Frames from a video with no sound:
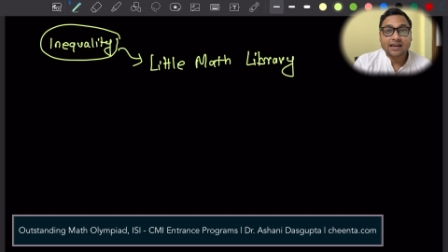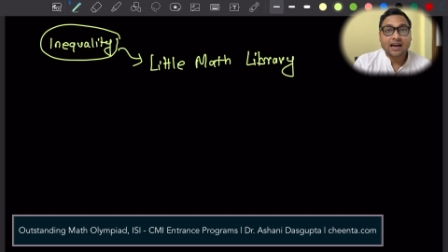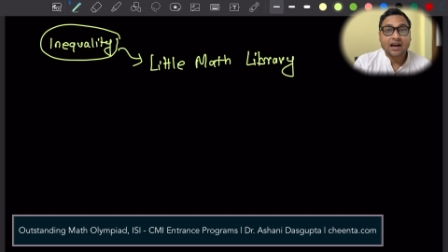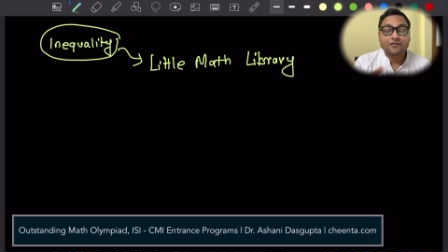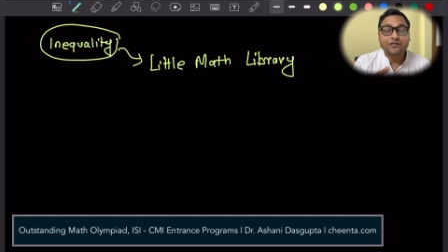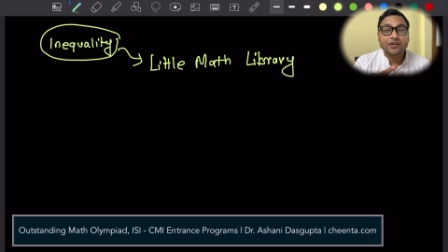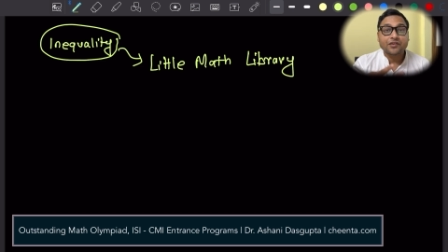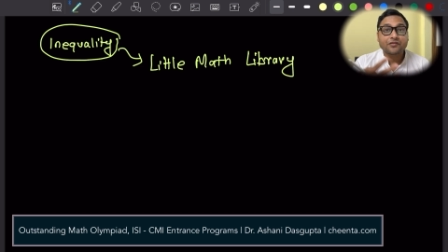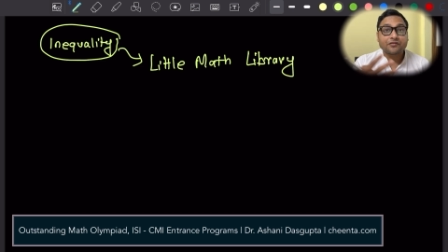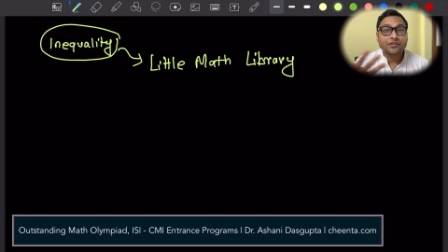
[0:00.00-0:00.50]

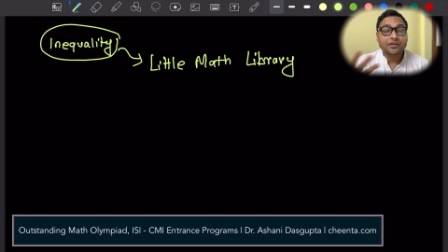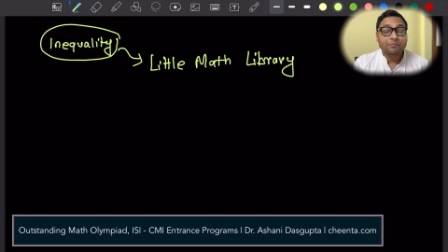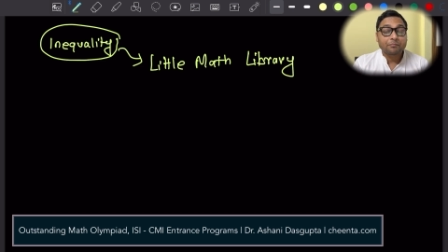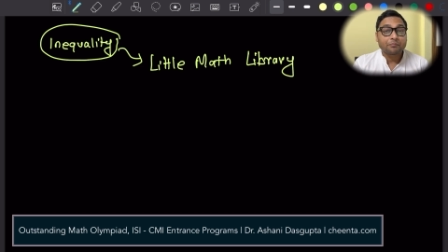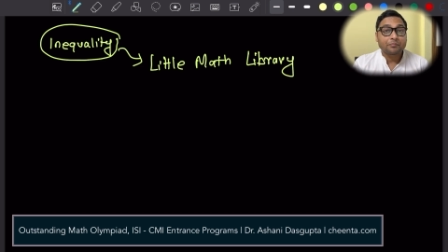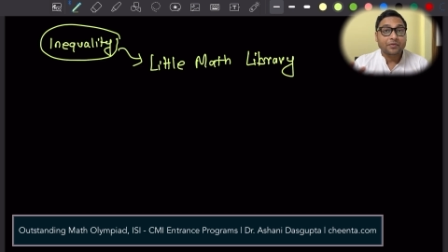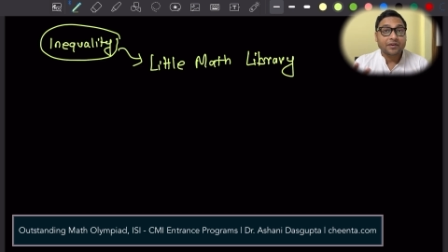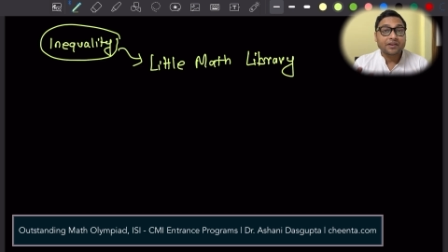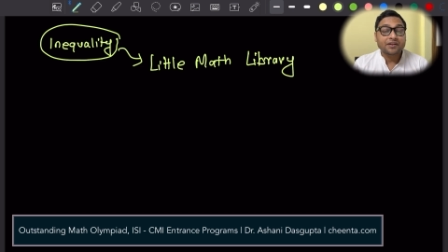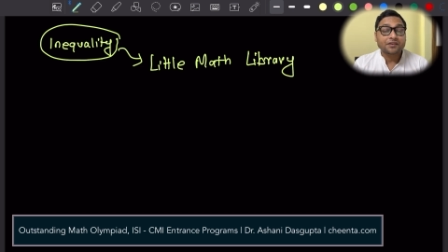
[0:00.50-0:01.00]
have a
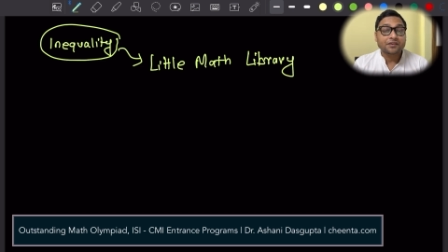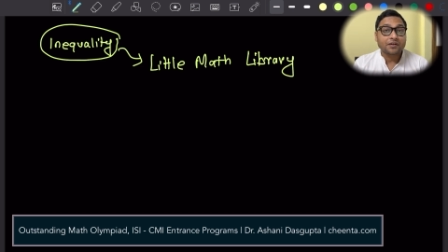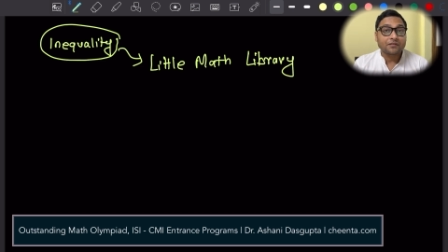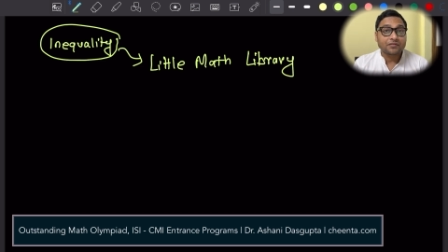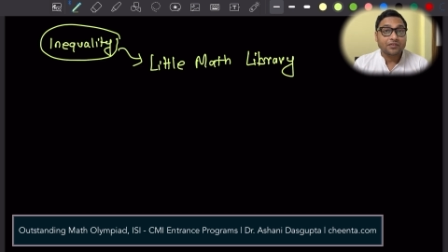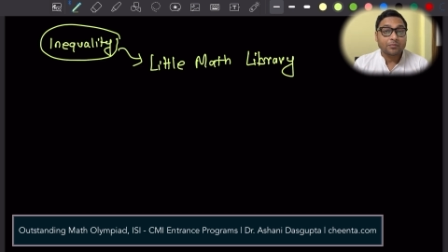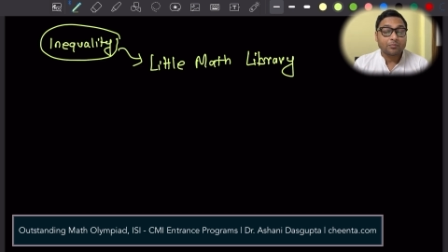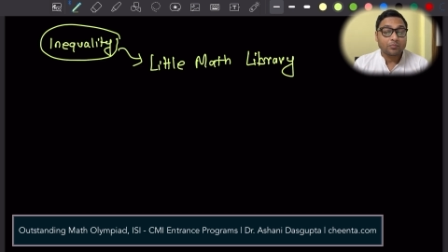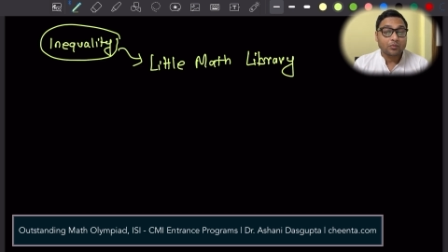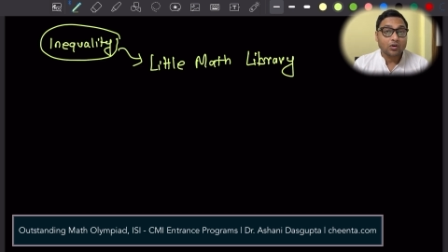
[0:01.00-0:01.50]
reprint of
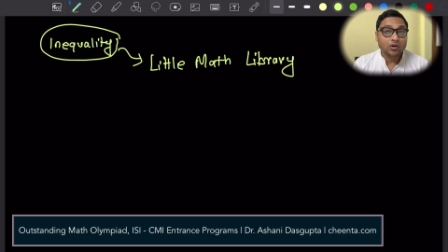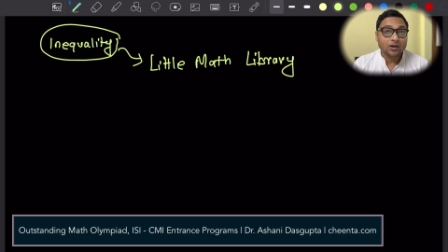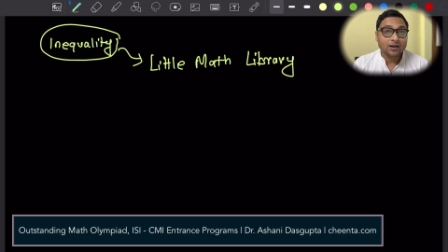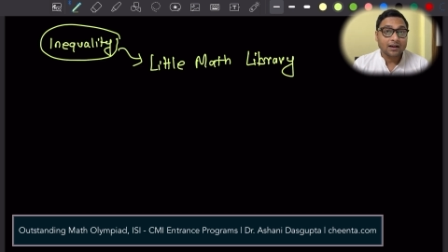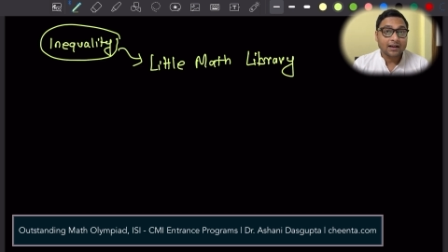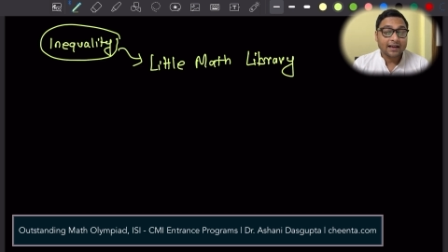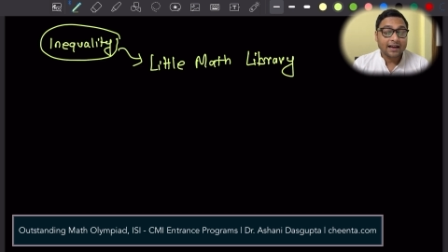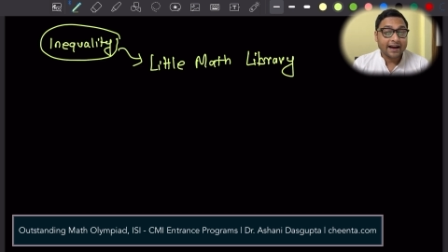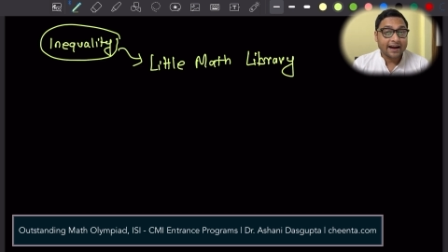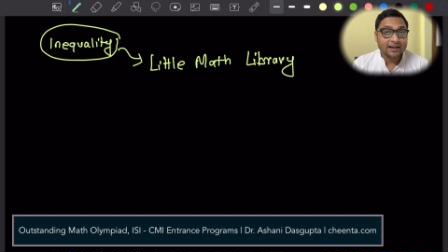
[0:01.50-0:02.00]
the book
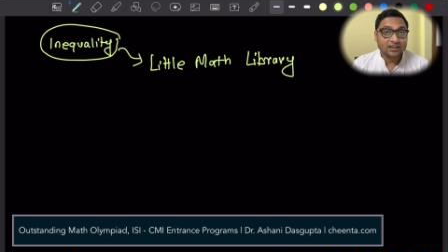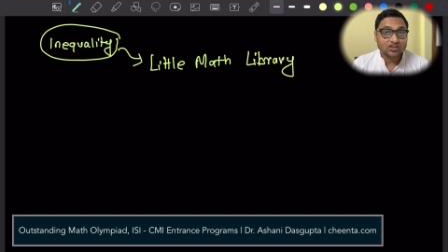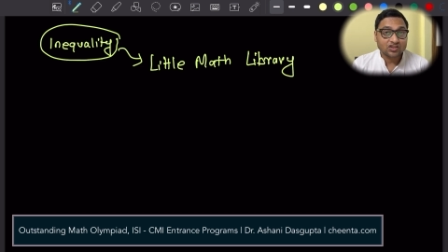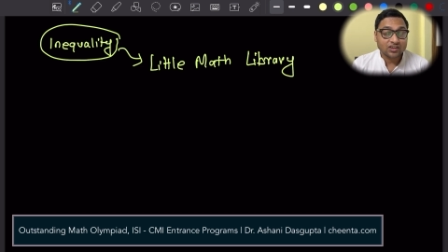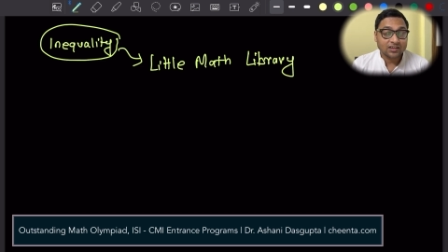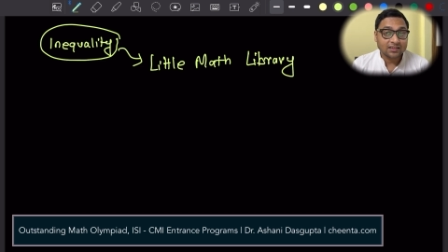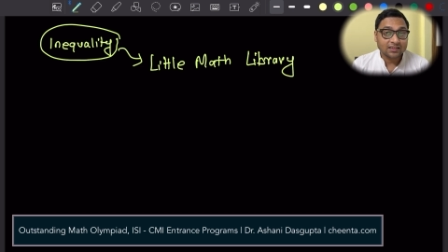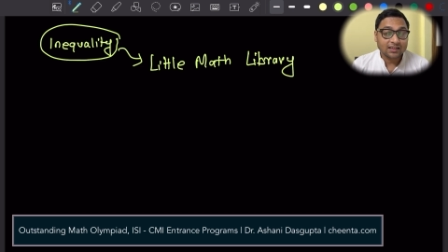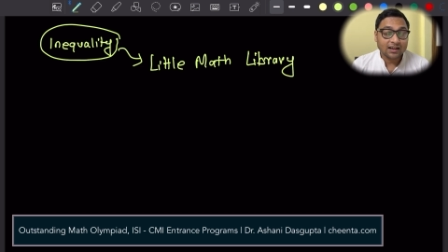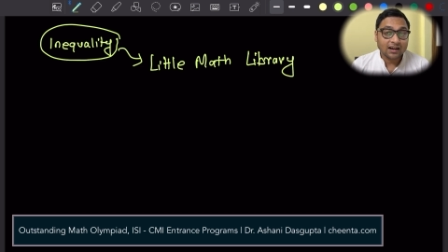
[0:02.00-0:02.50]
at
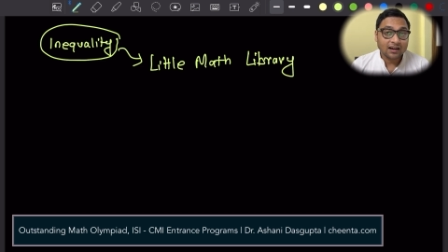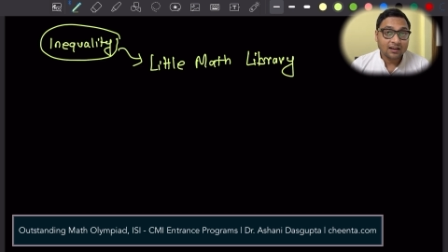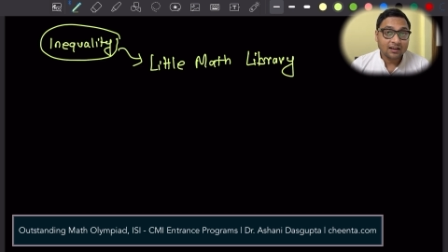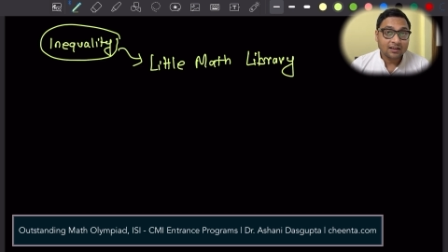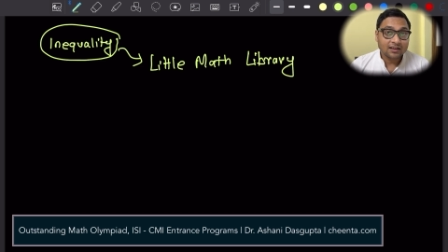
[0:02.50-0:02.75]
Cheenta.